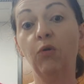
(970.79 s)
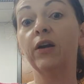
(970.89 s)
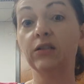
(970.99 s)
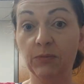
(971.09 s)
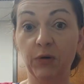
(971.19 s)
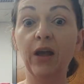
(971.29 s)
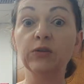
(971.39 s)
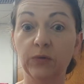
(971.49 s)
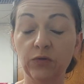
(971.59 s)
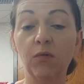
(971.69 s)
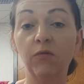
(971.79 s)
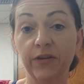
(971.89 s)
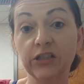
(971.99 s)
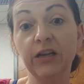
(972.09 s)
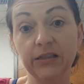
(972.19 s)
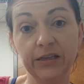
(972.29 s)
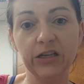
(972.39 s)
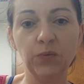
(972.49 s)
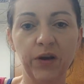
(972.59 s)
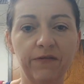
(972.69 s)
what someone else with normal vision can
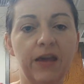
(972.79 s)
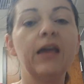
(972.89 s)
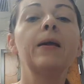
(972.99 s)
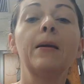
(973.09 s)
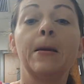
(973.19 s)
see at 20 feet.